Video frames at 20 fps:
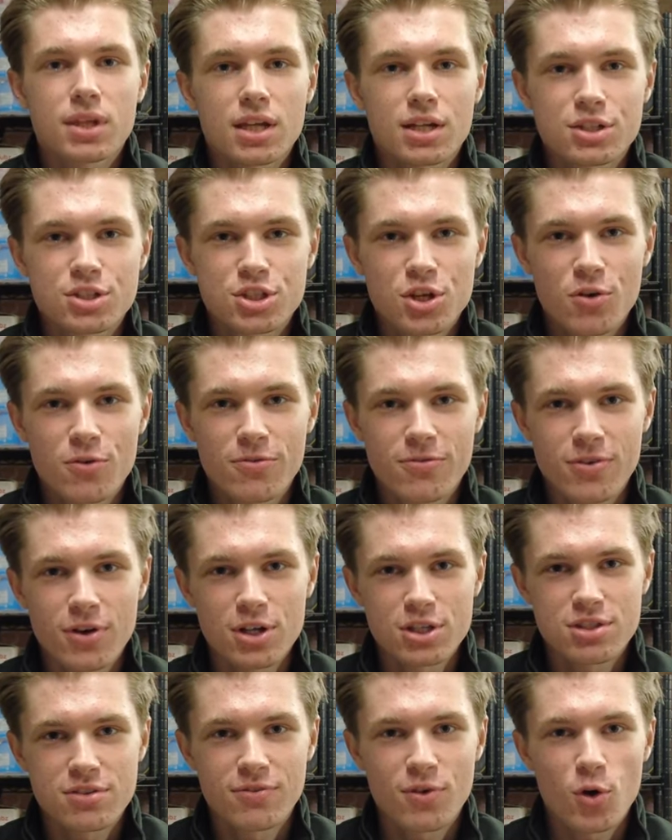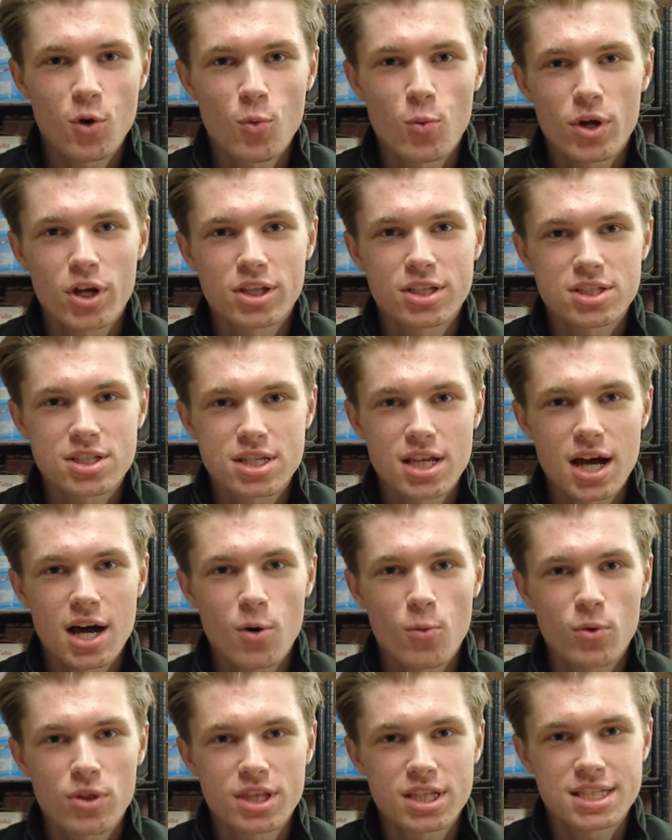So first of all, we're going to
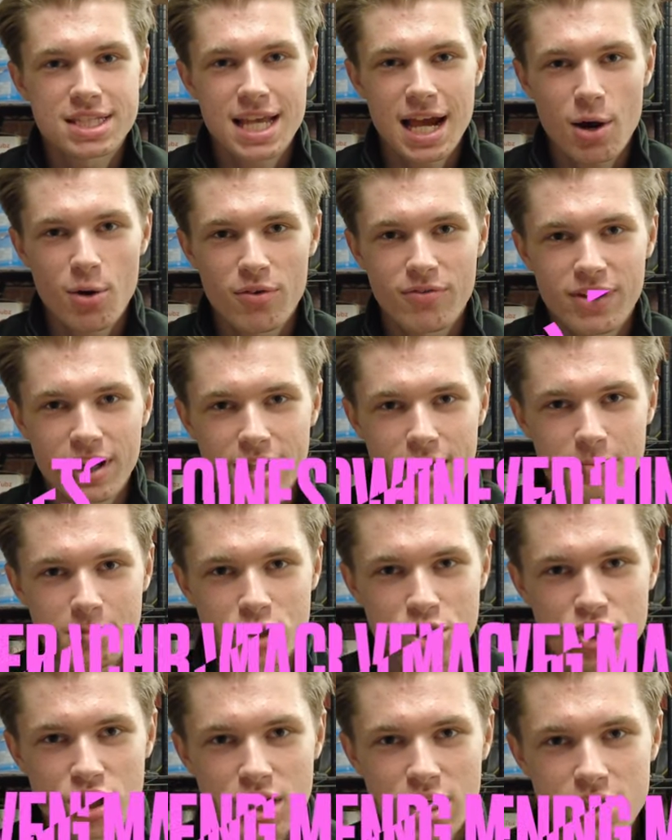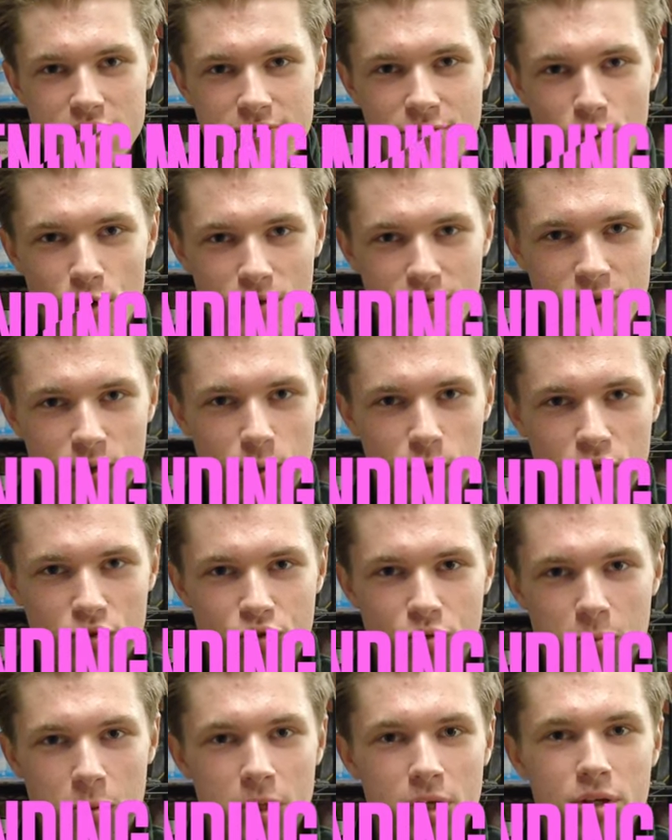start with the towel vending machines for all of you
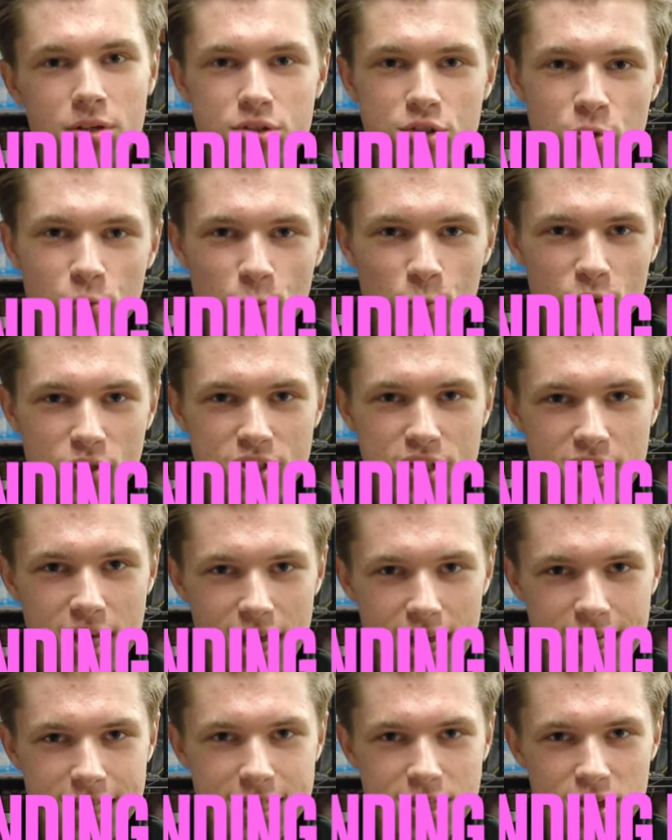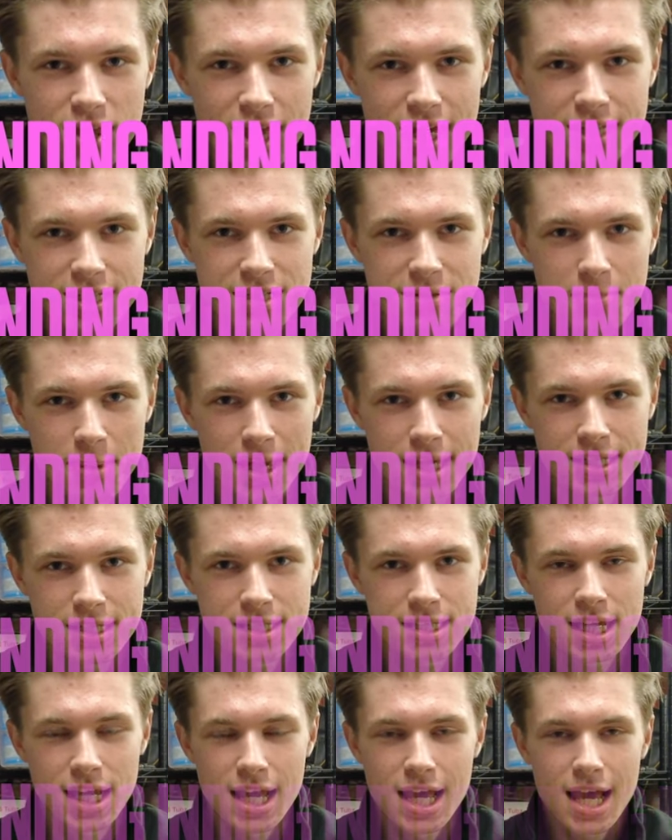entrepreneurs who want to get into that
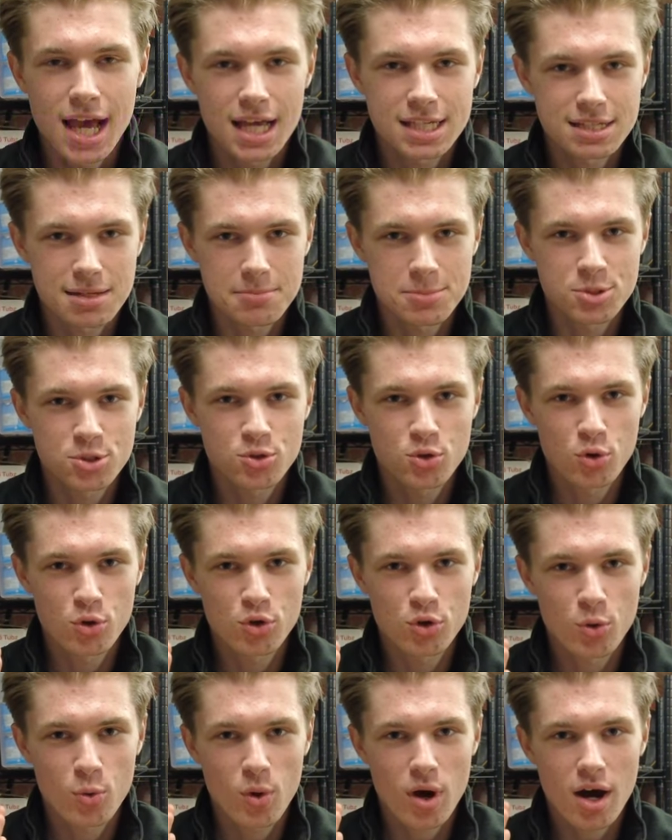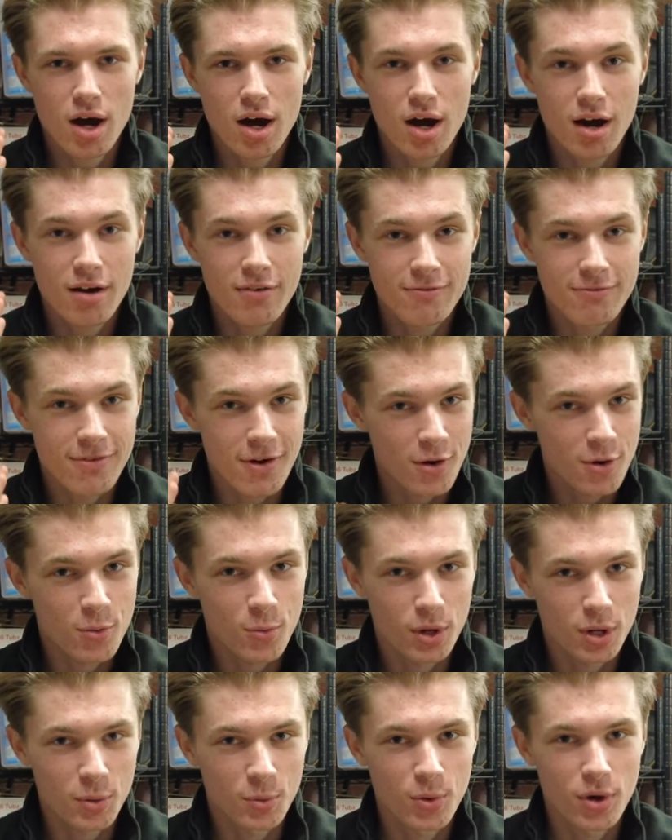space. As I'm sure you are very
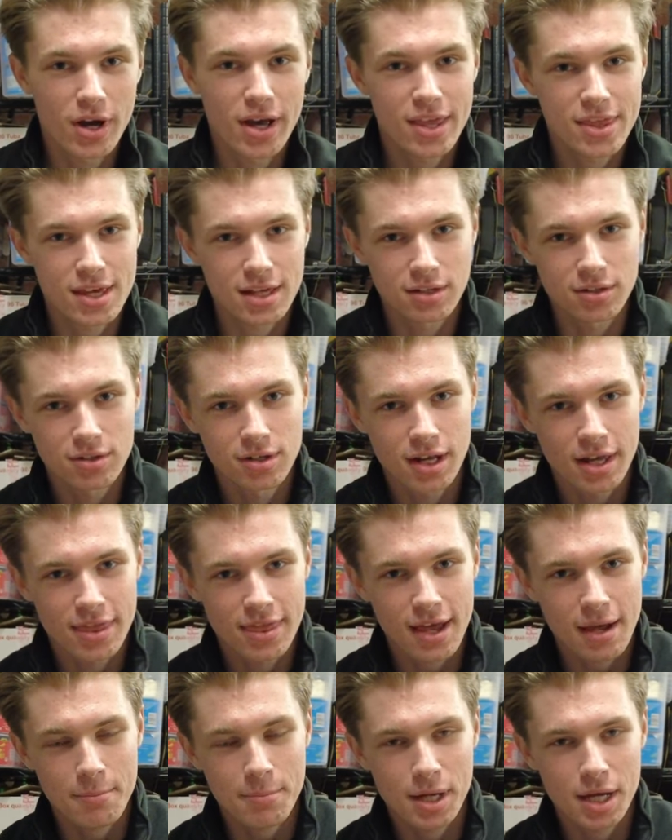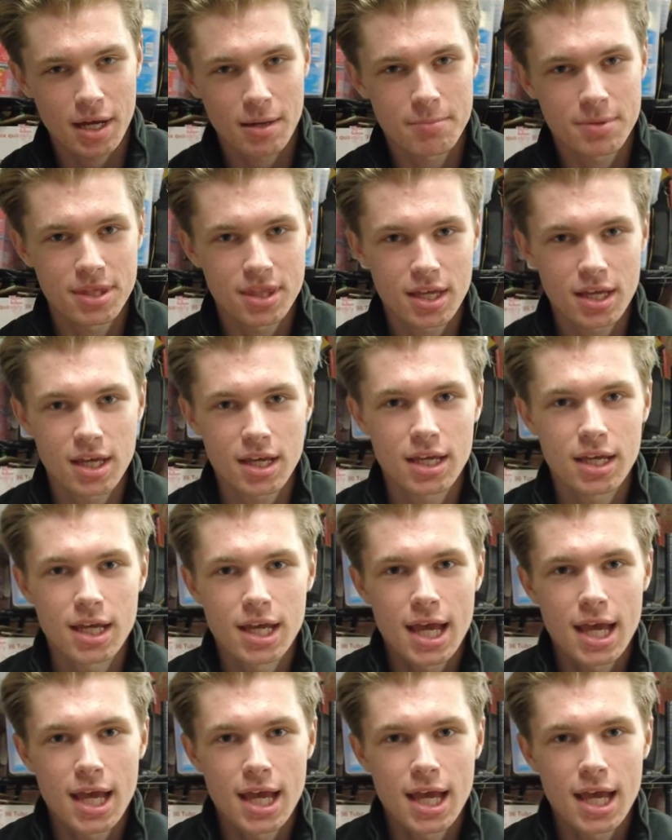well aware, they look like that behind me there.